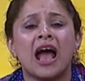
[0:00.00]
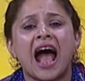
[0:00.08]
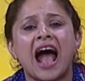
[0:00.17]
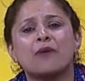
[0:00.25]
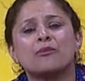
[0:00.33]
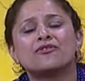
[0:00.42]

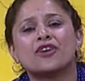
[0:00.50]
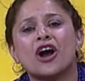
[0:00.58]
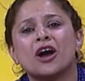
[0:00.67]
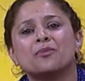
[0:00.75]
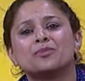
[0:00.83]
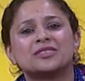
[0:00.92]
And we've got
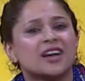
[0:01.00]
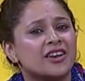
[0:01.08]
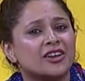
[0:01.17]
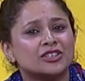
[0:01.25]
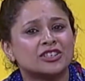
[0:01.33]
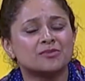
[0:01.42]

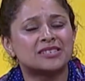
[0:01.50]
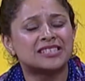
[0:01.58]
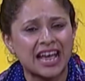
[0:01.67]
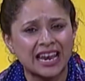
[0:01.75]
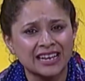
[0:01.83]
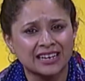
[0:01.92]
Apsana, who's going to be
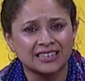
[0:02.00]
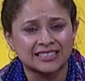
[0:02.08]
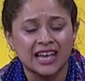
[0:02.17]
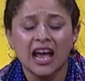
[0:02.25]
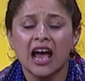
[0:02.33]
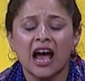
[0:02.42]
telling us
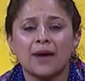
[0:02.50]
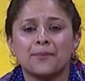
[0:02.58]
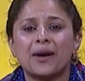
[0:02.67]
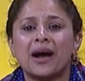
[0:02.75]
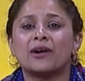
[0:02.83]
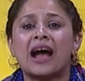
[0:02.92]

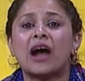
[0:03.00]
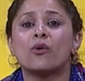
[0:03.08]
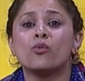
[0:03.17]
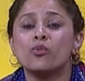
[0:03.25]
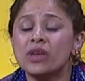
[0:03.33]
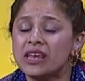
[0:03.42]
about how
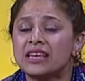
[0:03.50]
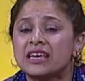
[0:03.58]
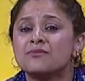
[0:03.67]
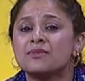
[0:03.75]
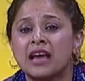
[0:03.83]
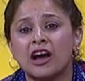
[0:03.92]
we
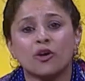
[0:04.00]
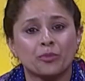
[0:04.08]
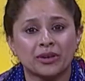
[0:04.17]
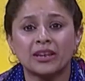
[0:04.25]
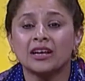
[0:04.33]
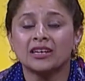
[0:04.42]
can be
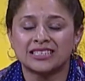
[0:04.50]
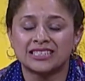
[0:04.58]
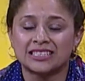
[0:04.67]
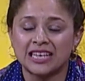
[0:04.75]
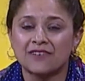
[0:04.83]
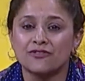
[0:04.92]
helping to
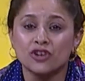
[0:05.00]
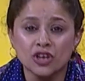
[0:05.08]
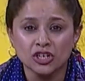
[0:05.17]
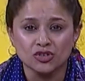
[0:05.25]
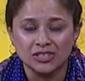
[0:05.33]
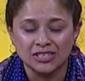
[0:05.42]
save
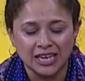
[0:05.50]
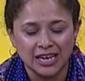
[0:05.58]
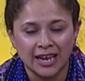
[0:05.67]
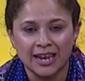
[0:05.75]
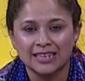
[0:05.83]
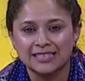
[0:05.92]
nurseries
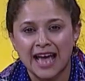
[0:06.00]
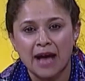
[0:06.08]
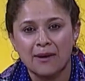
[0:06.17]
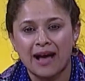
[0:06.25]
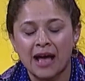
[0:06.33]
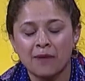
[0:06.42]
in
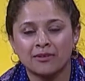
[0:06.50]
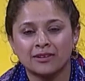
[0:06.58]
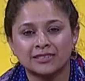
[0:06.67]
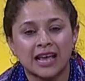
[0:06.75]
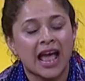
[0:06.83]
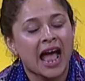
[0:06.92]
Tower Hamlets.